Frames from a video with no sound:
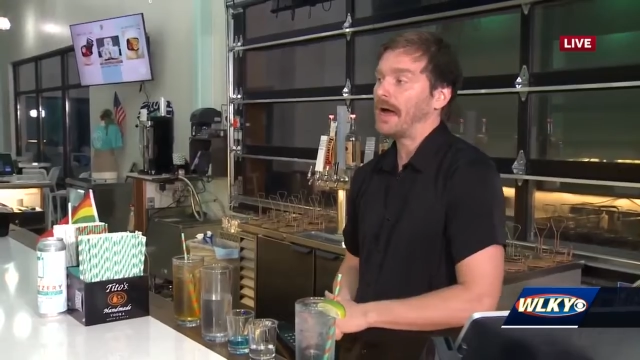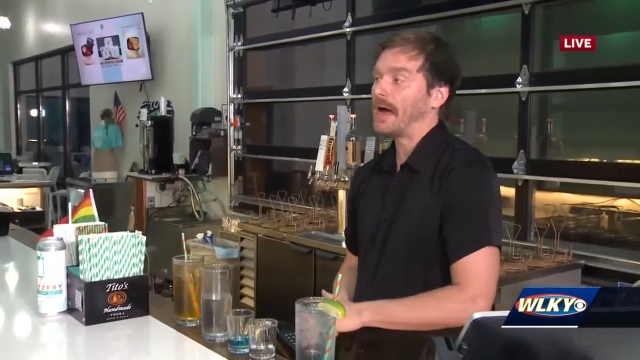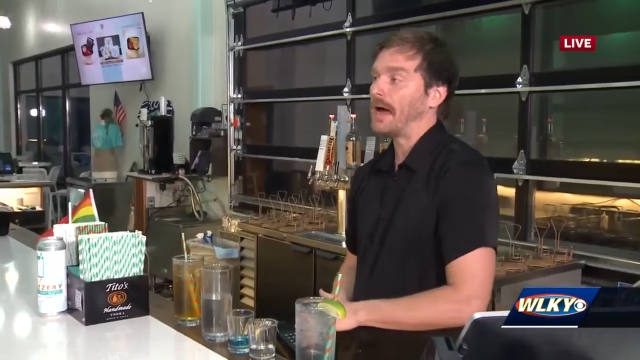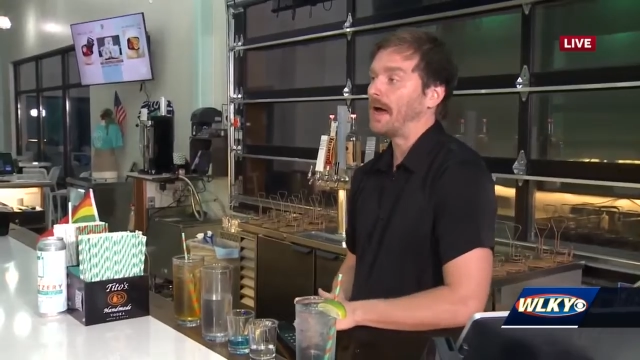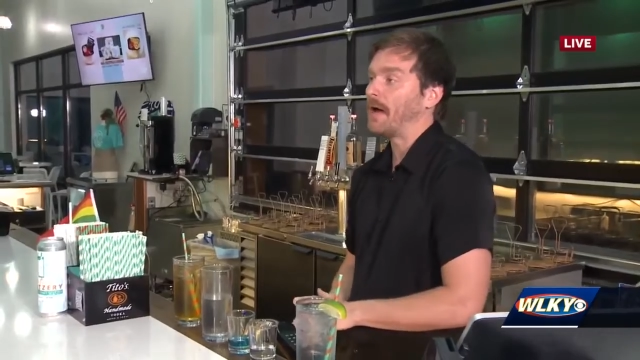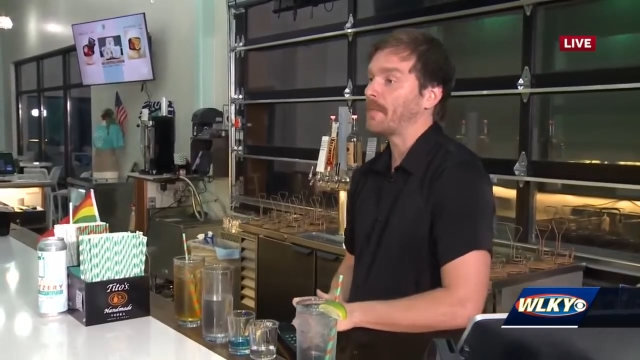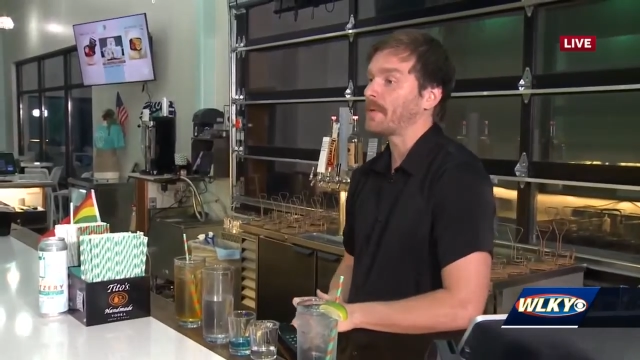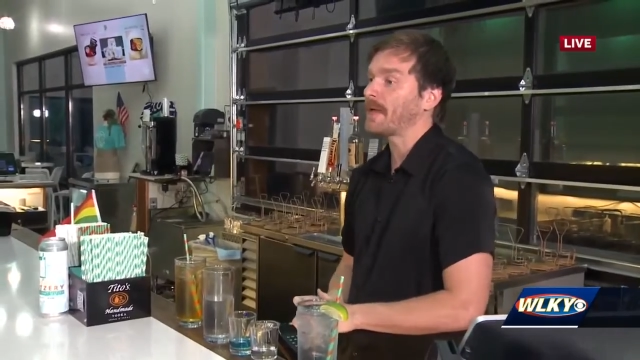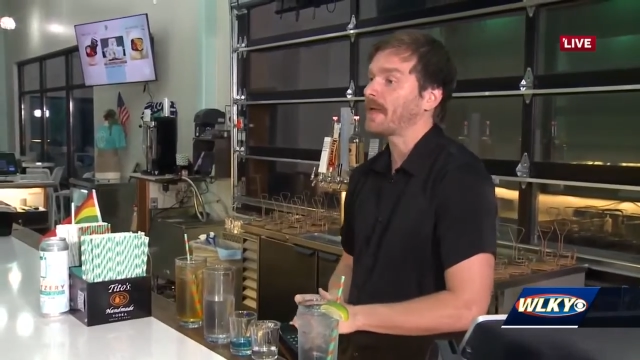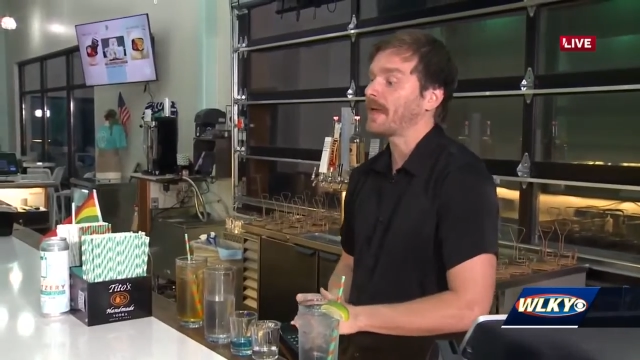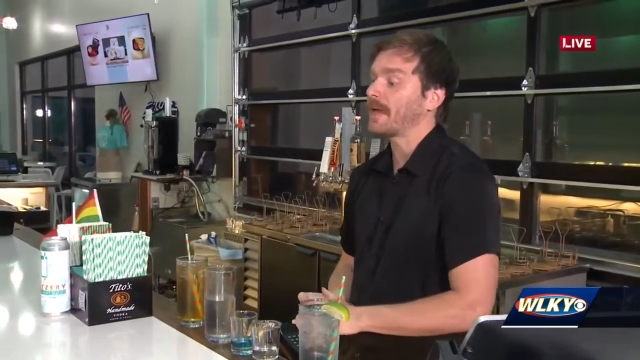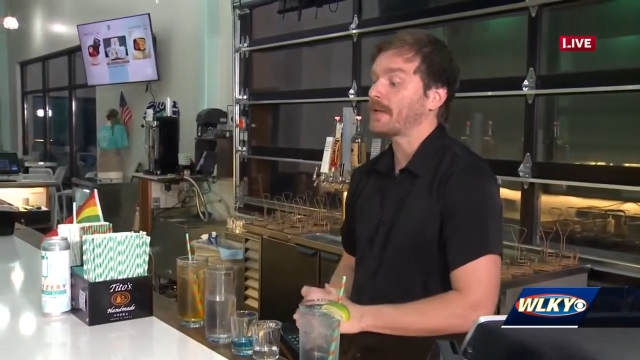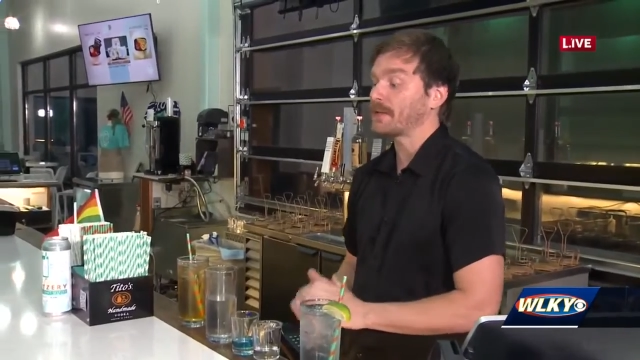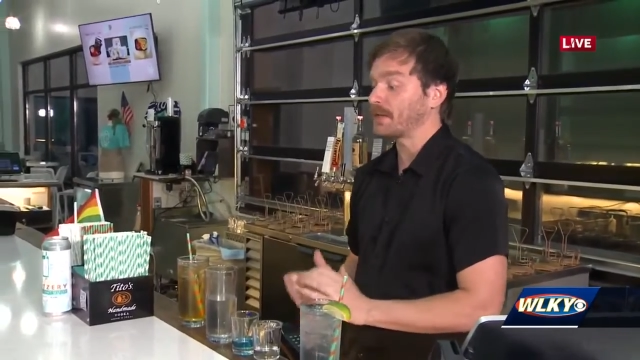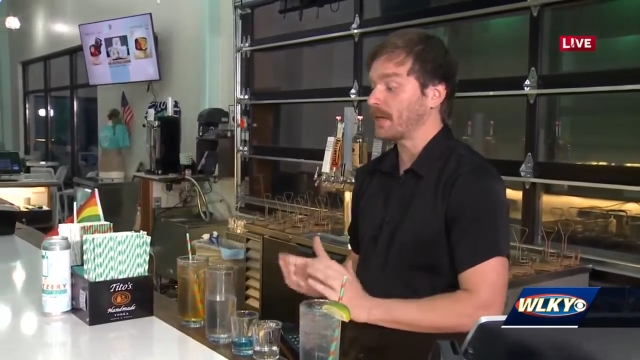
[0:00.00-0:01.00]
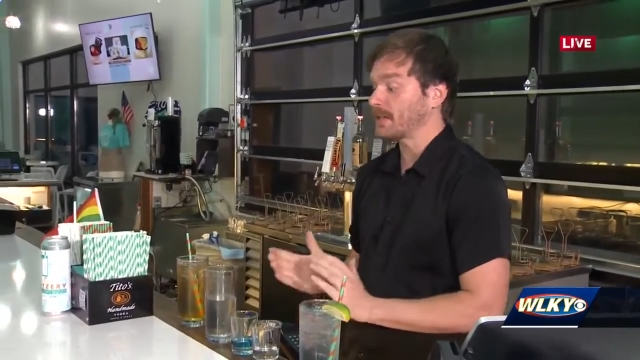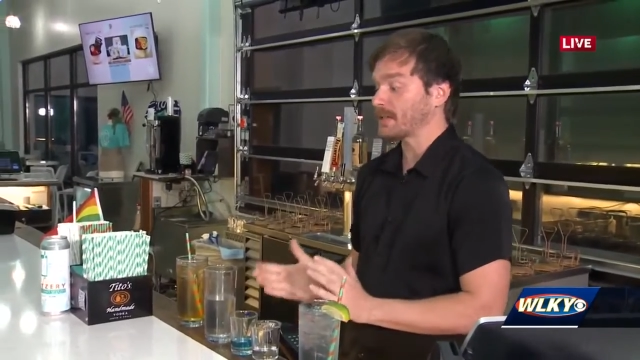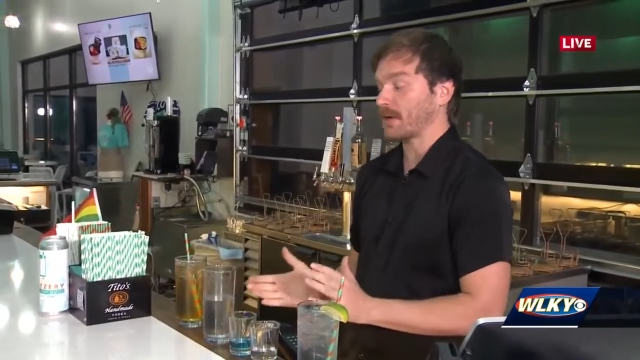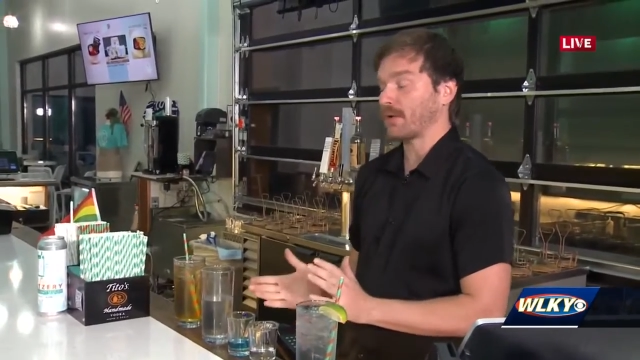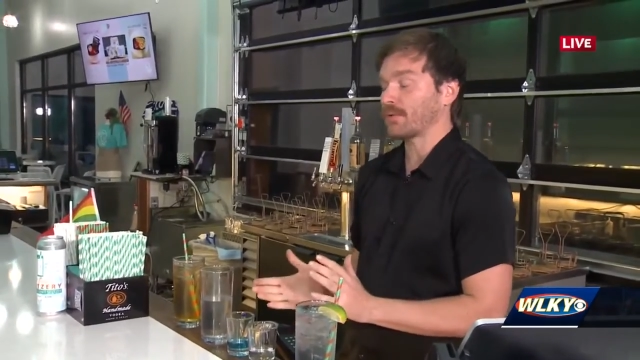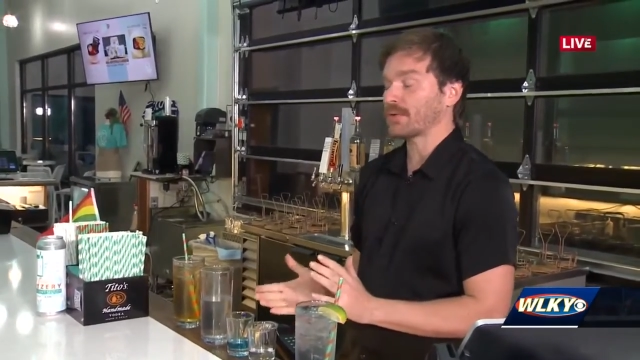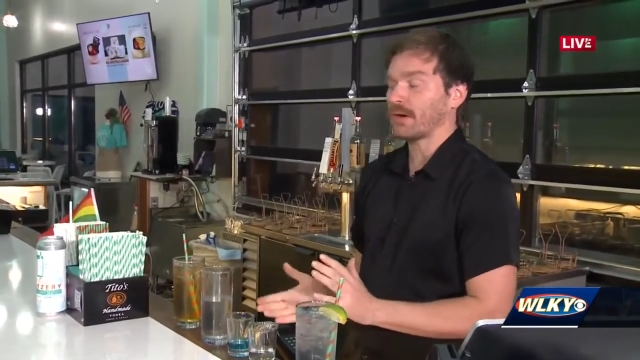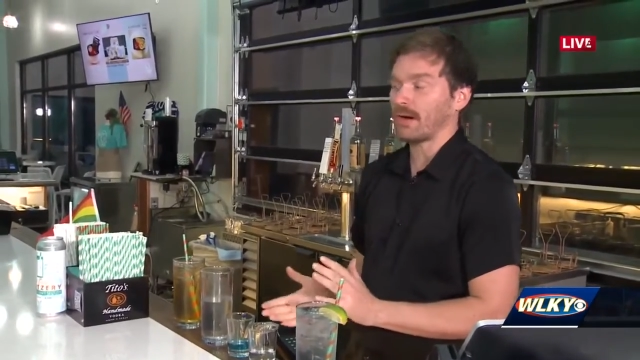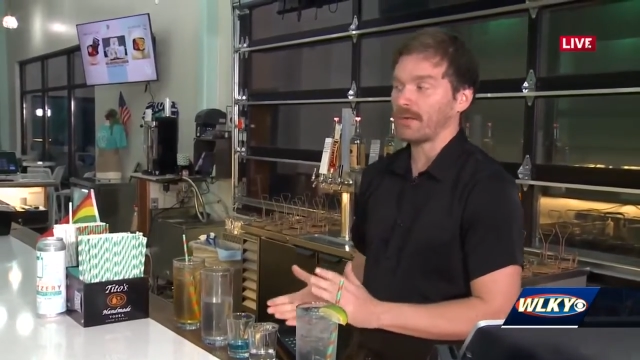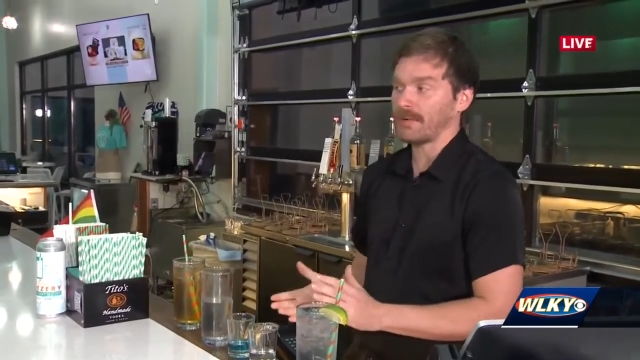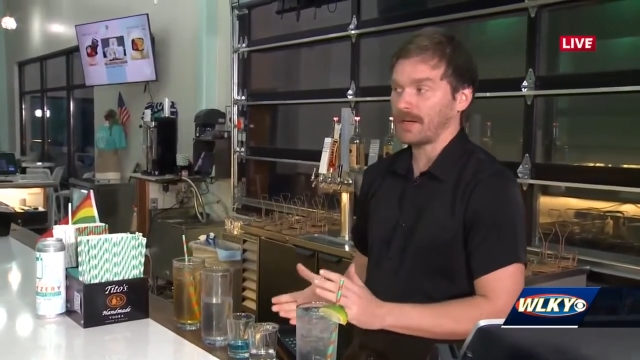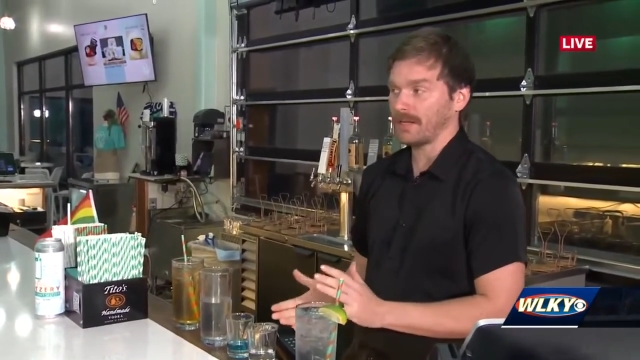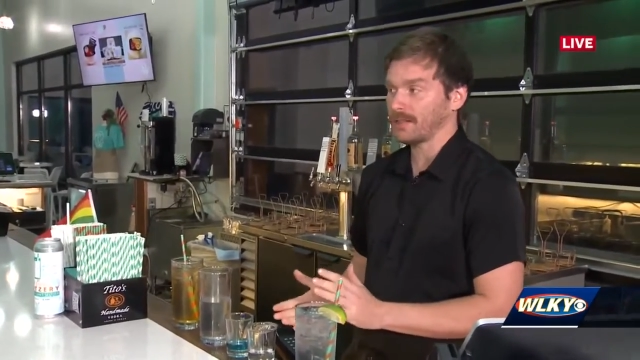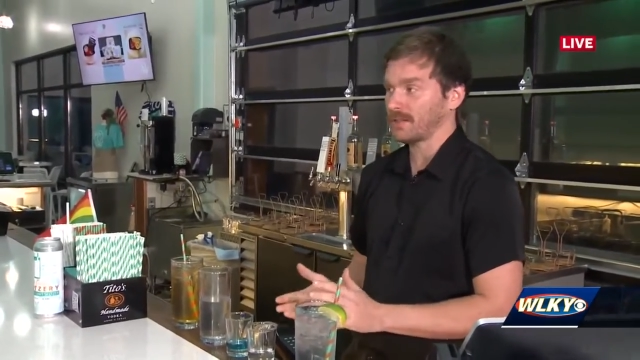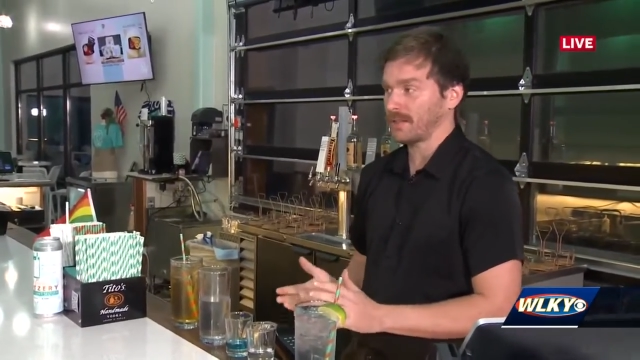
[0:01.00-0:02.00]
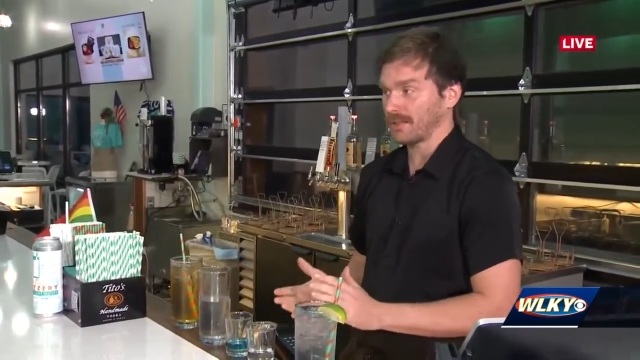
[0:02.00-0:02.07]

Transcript: Um, it does hold carbonation a